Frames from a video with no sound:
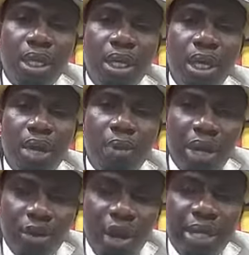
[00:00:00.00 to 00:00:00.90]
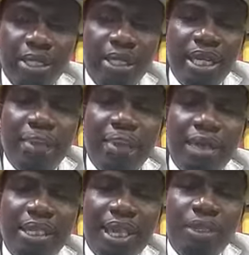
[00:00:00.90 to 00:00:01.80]
And when he went, the senior
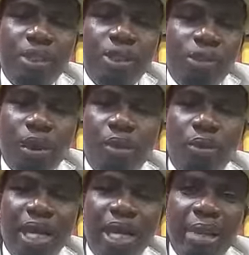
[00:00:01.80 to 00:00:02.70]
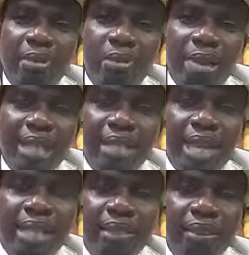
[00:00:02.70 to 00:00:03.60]
pastor spoke with him at
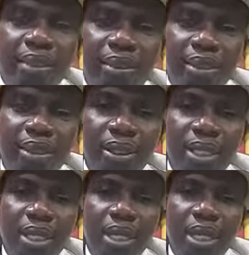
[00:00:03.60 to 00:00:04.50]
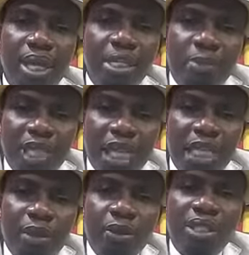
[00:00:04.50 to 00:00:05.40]
length, especially
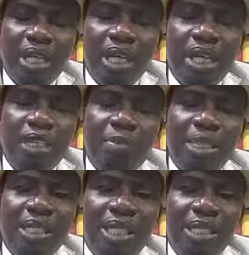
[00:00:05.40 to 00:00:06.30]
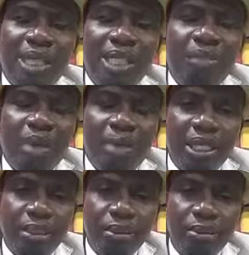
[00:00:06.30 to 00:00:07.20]
concerning his business and his
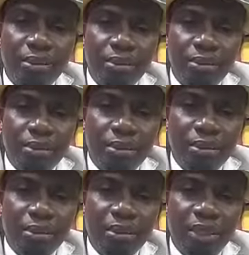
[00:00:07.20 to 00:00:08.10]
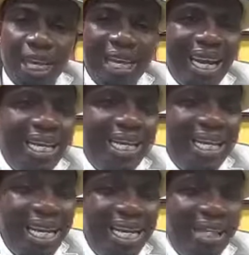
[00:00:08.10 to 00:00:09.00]
family, and
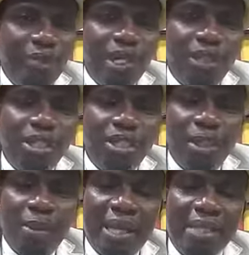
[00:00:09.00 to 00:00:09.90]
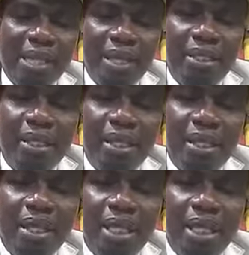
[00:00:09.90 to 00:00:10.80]
agreed with the senior pastor
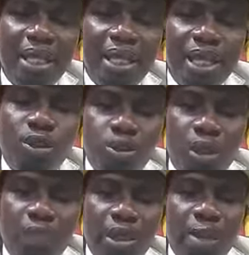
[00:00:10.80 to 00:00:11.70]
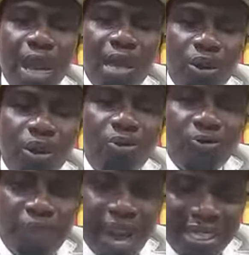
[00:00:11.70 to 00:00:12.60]
that the two of them are going to
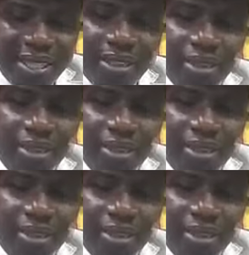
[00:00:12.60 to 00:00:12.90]
fast